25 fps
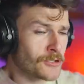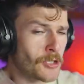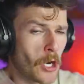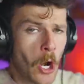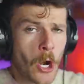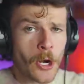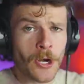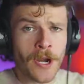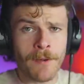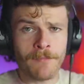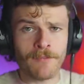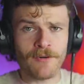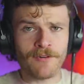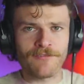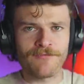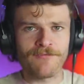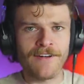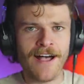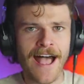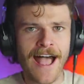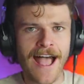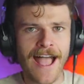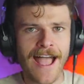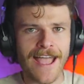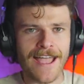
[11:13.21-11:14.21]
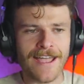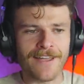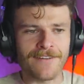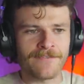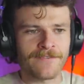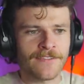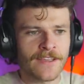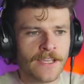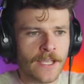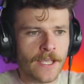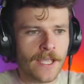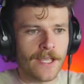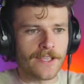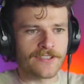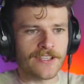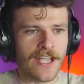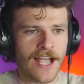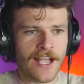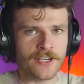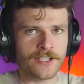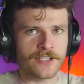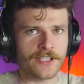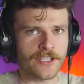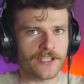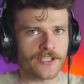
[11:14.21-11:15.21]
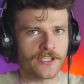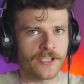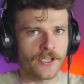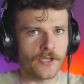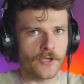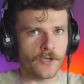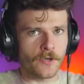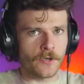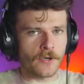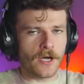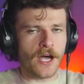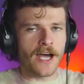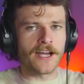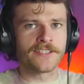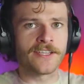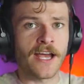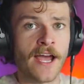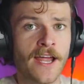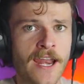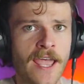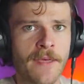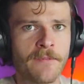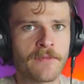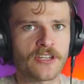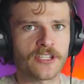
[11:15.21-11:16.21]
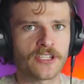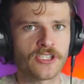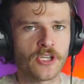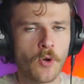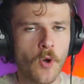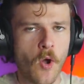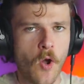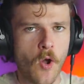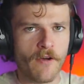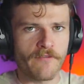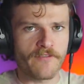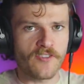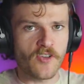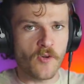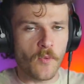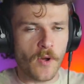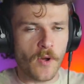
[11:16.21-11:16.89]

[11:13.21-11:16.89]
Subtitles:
Star number 5. It's actually 2. A dynamic duo, if you